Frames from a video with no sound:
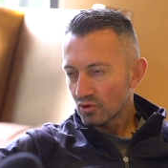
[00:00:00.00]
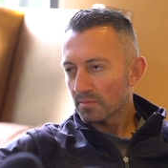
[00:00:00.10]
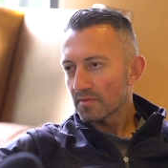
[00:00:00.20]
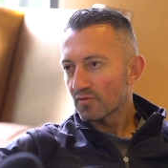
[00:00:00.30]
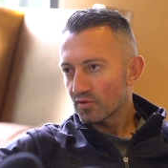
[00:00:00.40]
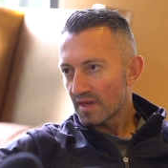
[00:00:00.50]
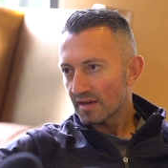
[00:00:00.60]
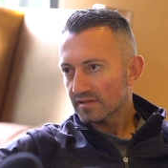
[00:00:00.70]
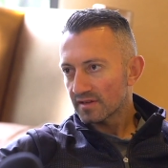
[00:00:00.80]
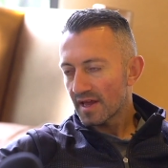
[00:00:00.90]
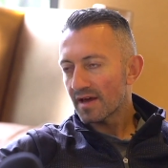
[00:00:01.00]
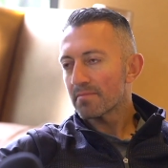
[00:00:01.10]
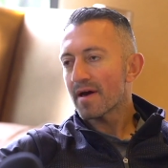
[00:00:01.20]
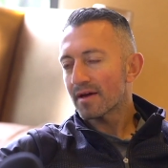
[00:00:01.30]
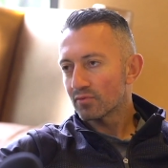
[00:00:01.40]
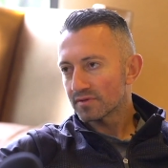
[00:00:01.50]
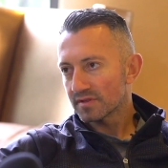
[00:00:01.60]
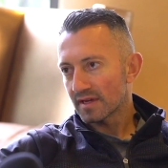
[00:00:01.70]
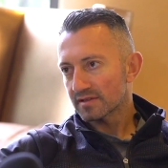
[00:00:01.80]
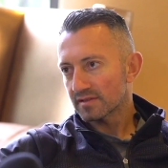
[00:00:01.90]
Talk me through the accident. How bad
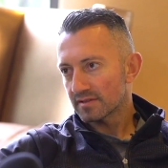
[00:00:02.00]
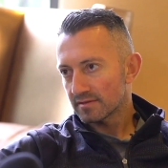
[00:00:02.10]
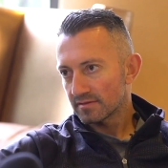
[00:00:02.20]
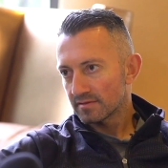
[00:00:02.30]
was the accident?